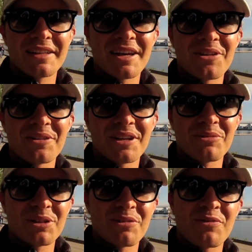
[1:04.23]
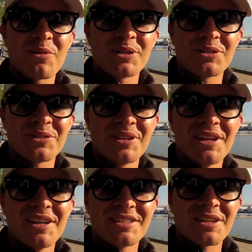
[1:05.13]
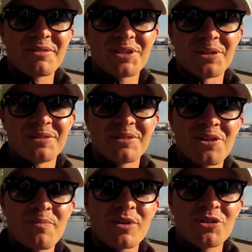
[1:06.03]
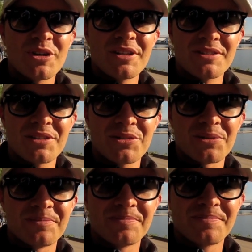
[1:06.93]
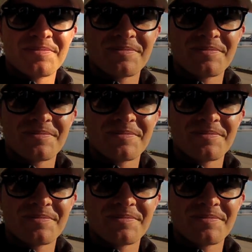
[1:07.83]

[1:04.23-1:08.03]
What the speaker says: now, and I really look forward to Silverstone. I hope you enjoyed it. See you soon.